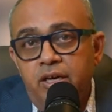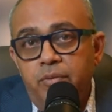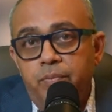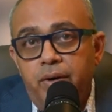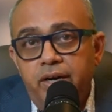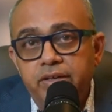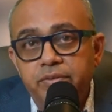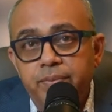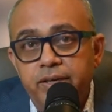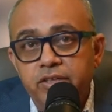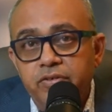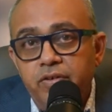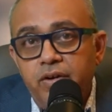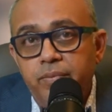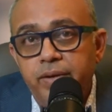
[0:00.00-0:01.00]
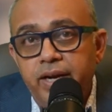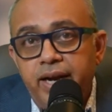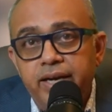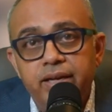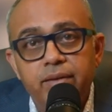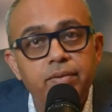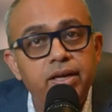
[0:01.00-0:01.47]
Participants will be
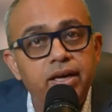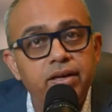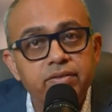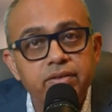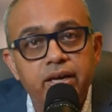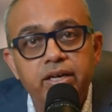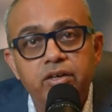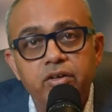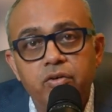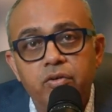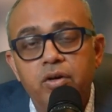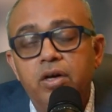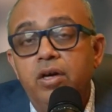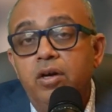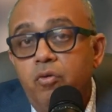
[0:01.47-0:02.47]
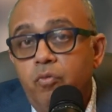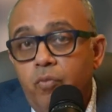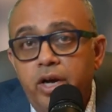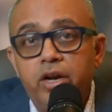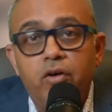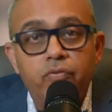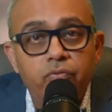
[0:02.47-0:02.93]
randomly assigned to
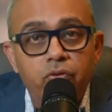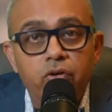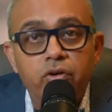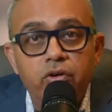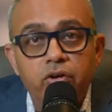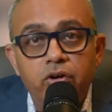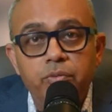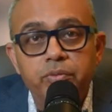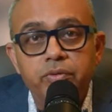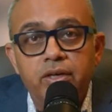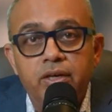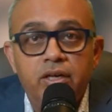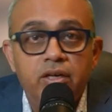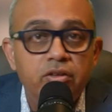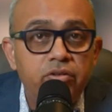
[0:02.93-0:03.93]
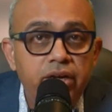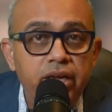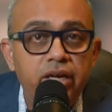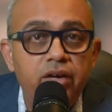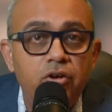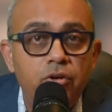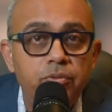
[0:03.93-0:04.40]
one of 4 groups. 3
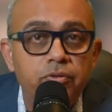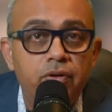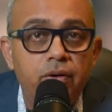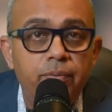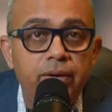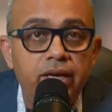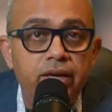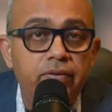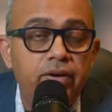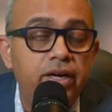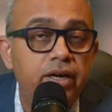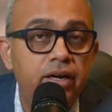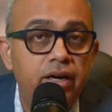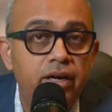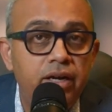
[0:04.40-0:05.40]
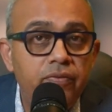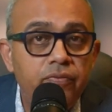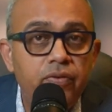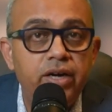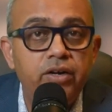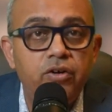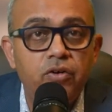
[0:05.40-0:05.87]
groups will be given
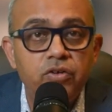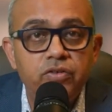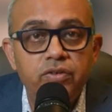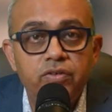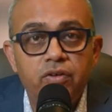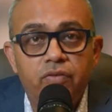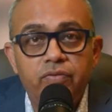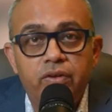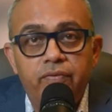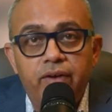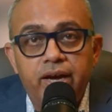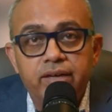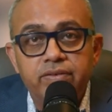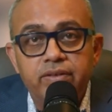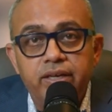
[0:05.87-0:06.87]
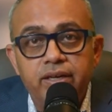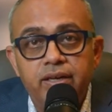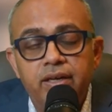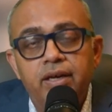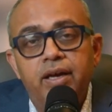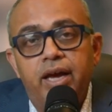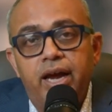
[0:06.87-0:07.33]
different doses of the vaccine,
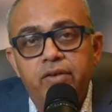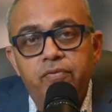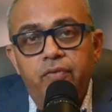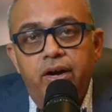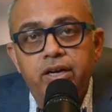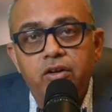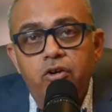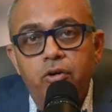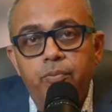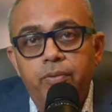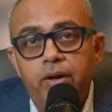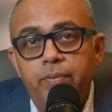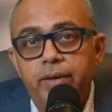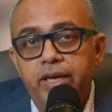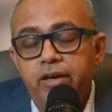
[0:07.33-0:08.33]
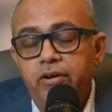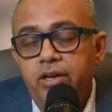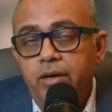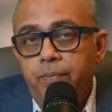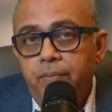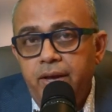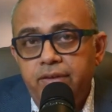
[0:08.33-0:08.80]
and 1 group will be given a
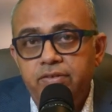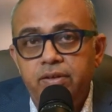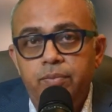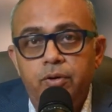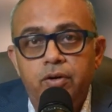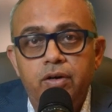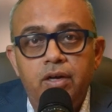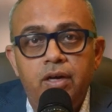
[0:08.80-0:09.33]
placebo.